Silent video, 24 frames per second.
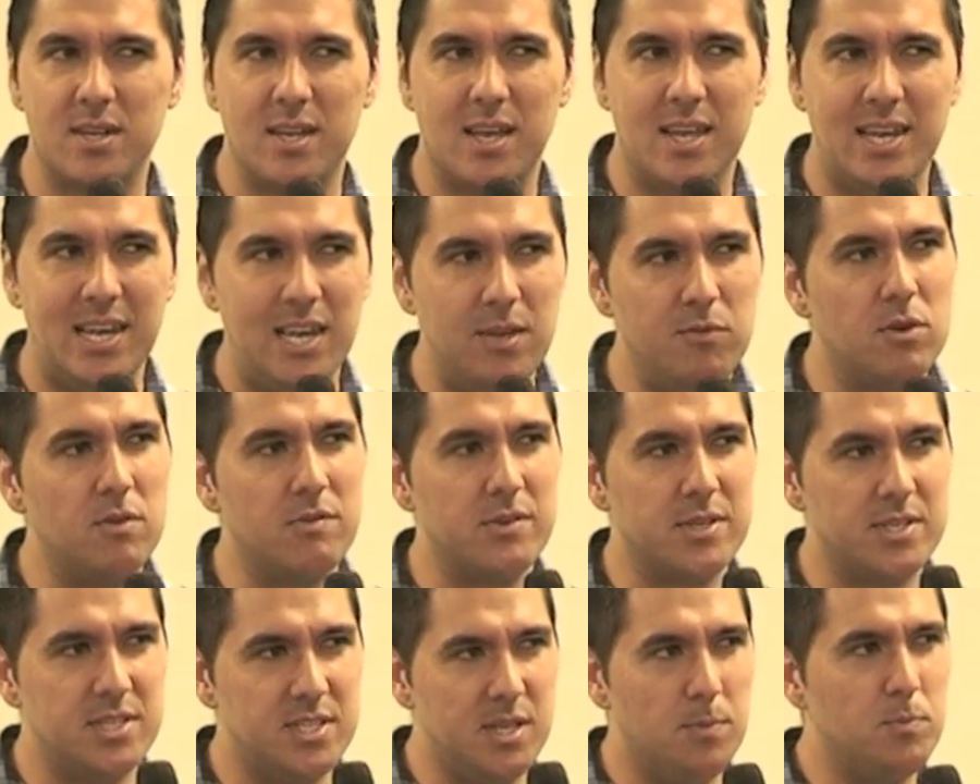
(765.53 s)
a level of
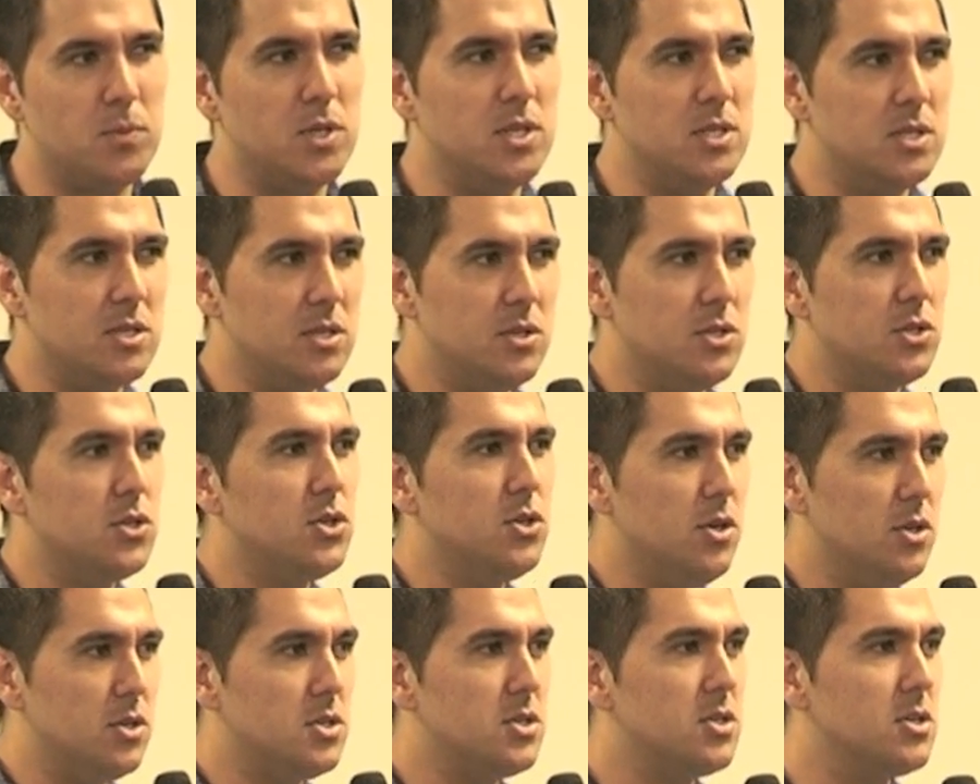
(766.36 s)
acceptance in the
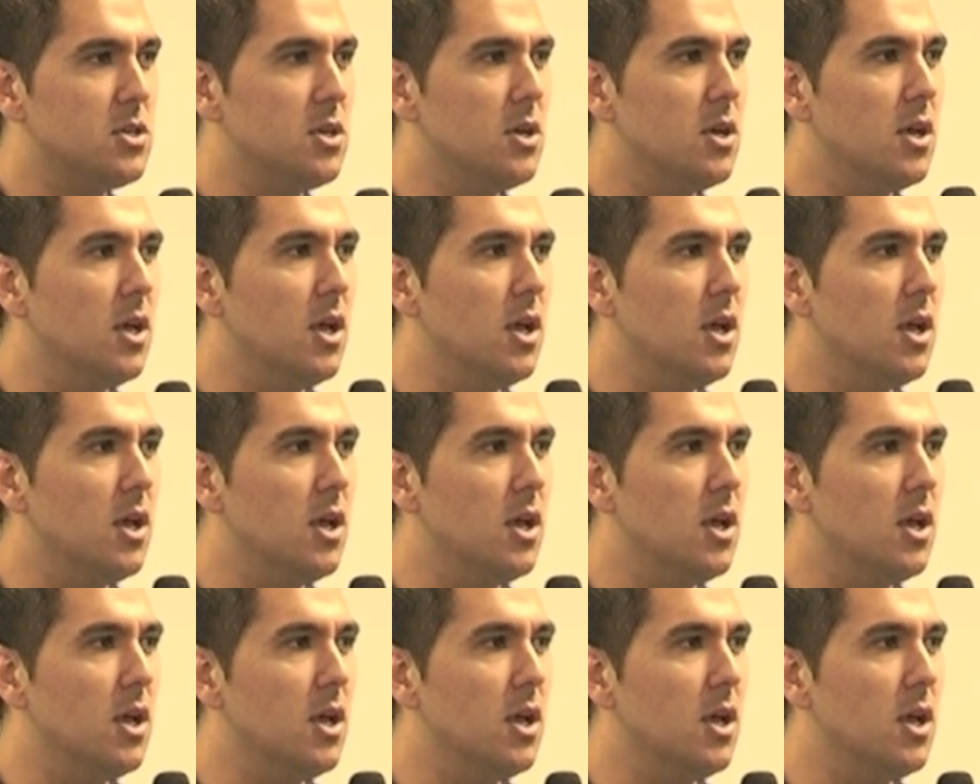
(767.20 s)
church,